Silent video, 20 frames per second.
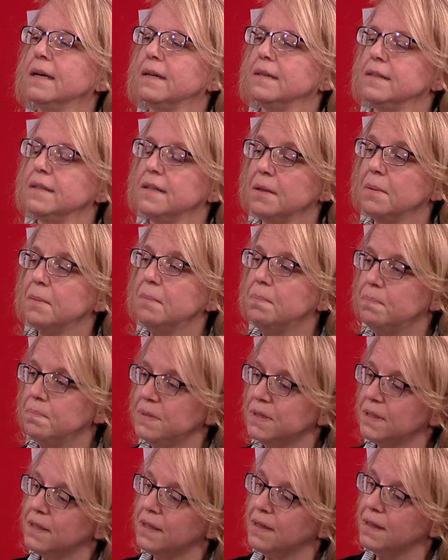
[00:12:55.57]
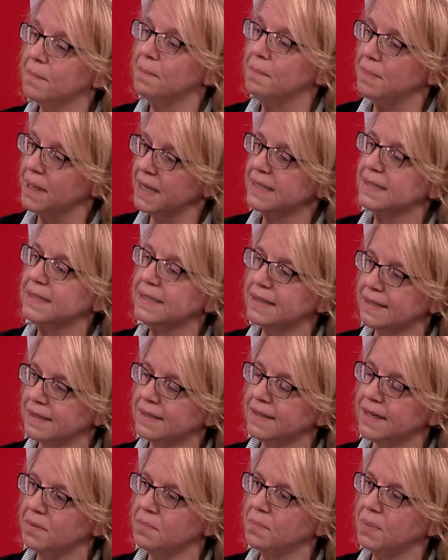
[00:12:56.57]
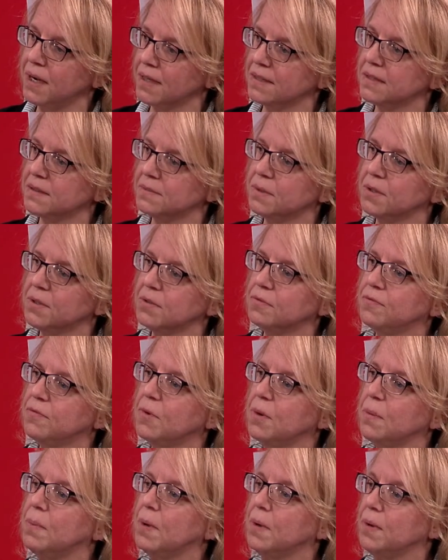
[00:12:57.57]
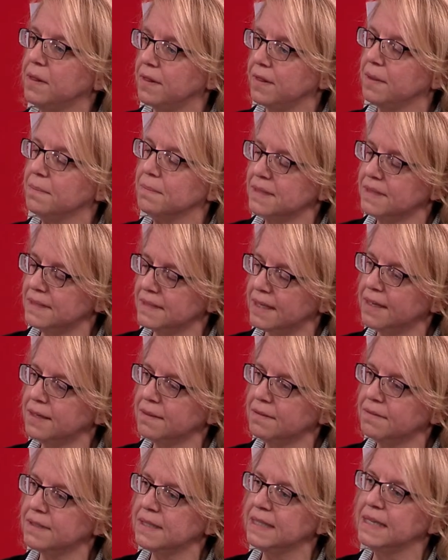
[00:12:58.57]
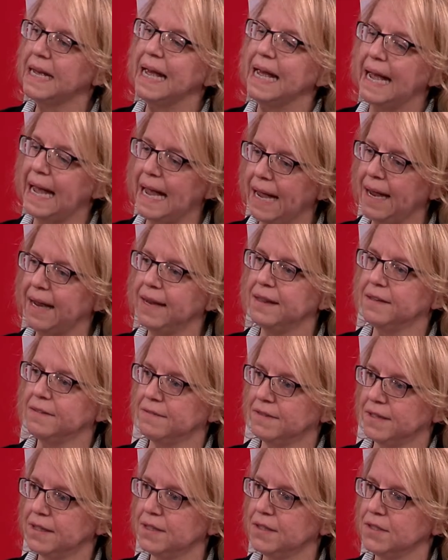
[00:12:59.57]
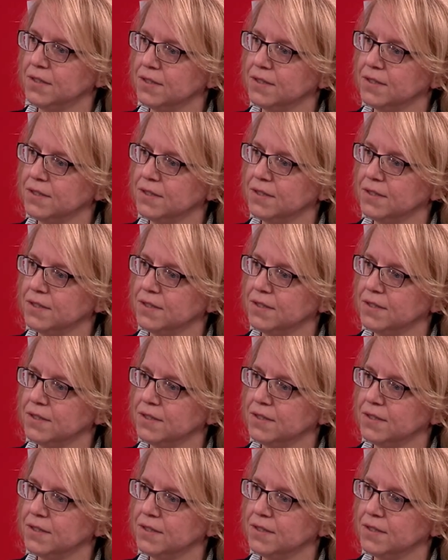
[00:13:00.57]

to the, to the best extent possible for both themselves and the village.